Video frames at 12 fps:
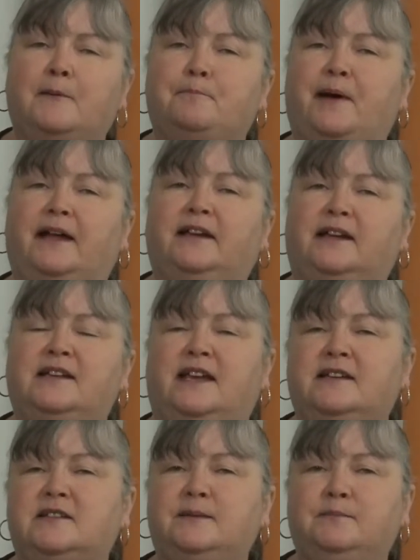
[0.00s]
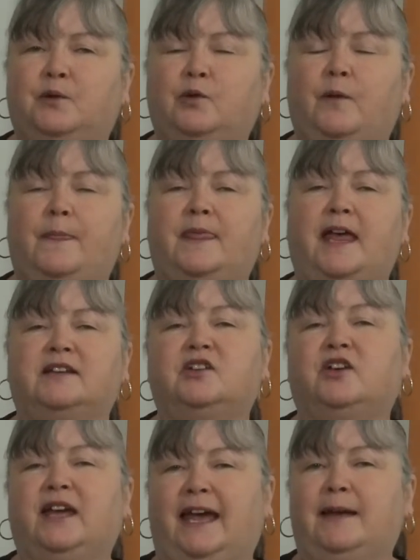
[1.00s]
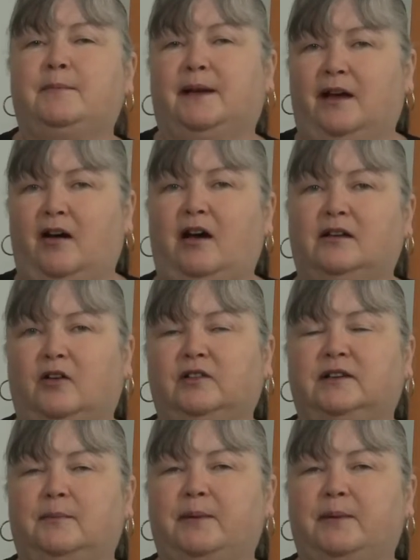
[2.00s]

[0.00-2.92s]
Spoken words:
But it is important that you keep an eye on the